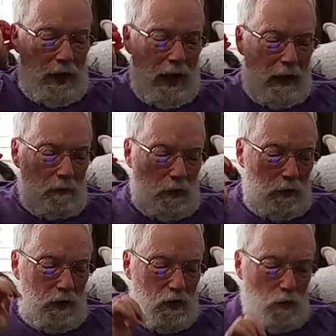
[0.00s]
Abner
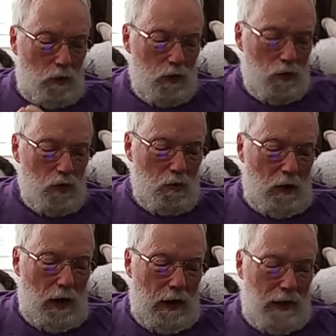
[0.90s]
and the soldiers
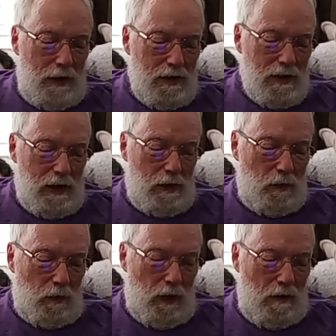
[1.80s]
were lying
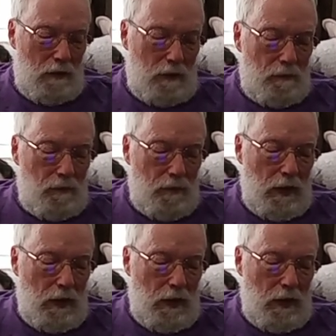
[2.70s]
asleep around him.